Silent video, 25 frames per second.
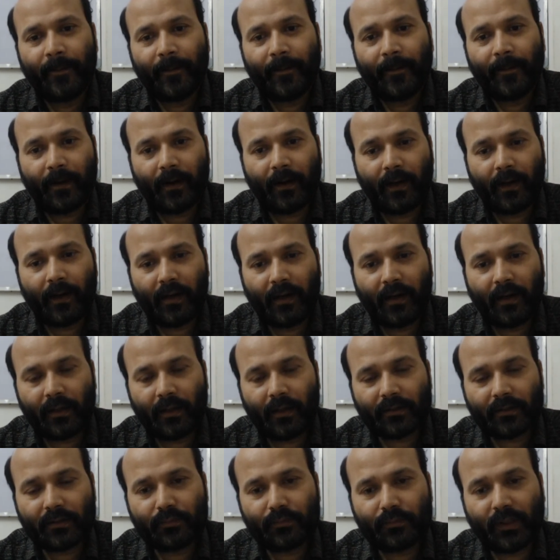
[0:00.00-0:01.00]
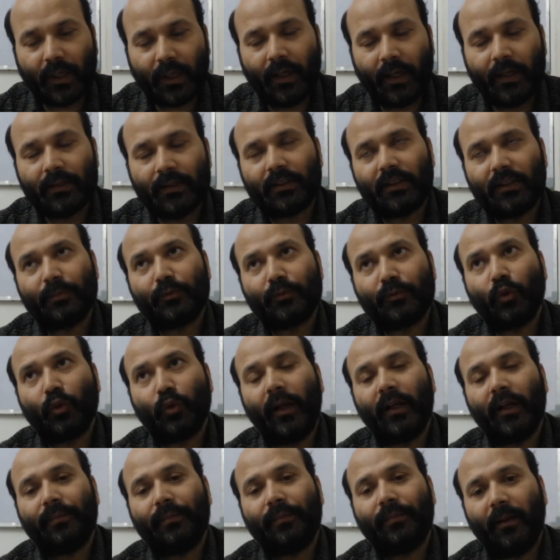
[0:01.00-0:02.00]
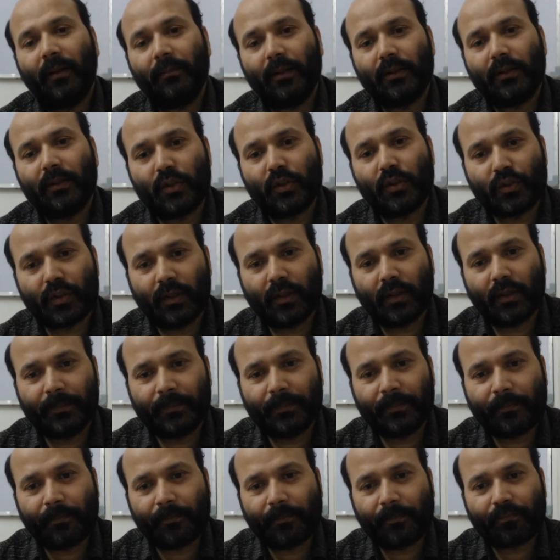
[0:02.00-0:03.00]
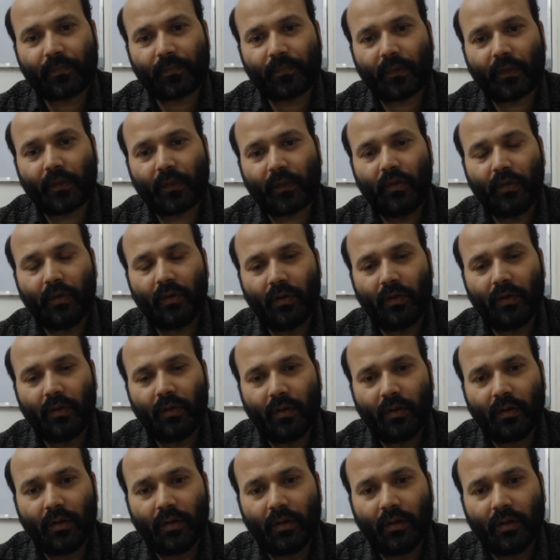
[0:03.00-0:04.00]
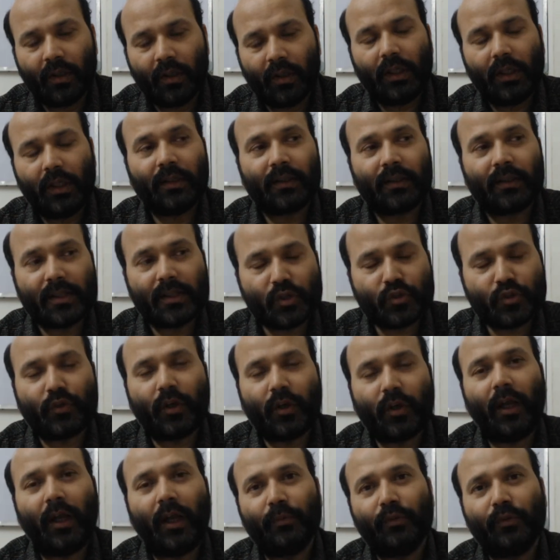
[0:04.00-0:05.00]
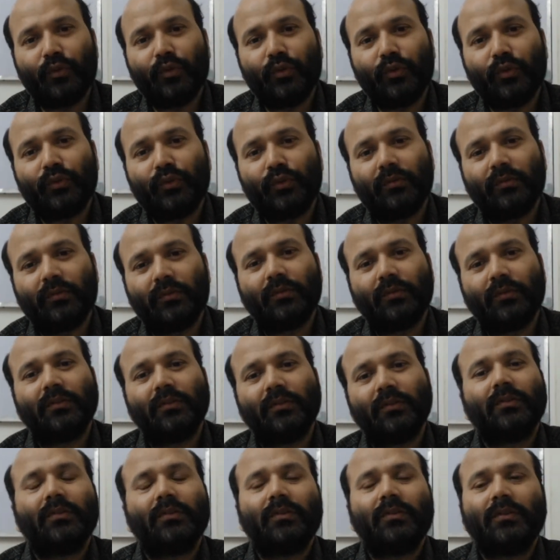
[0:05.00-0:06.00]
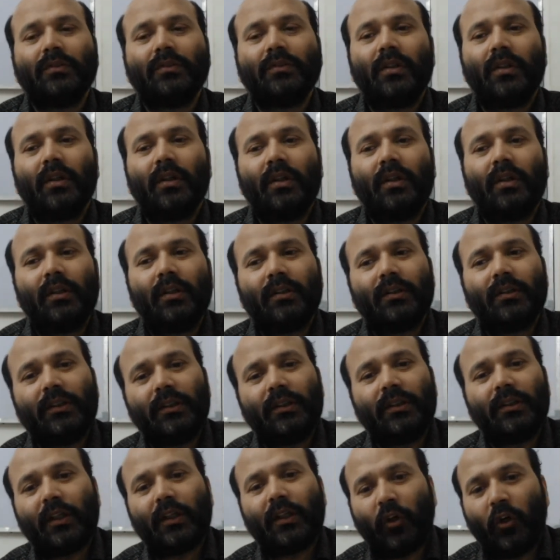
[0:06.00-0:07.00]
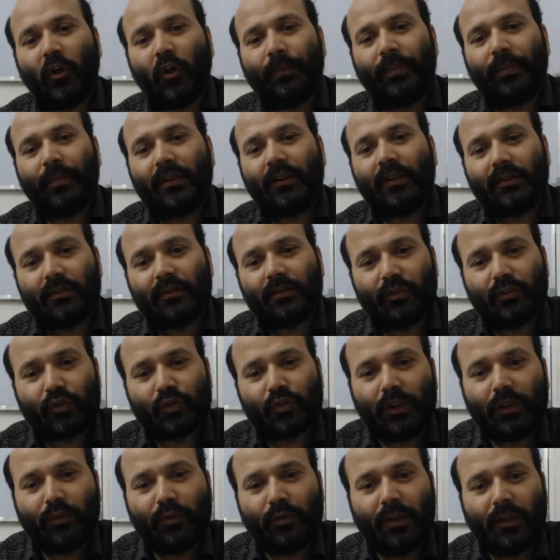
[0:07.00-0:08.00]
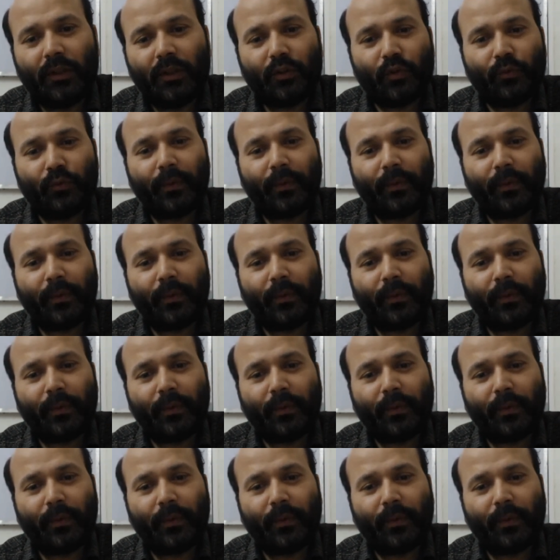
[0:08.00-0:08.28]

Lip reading: challenges of joint family system, insist taboo. These are topics. So, you need to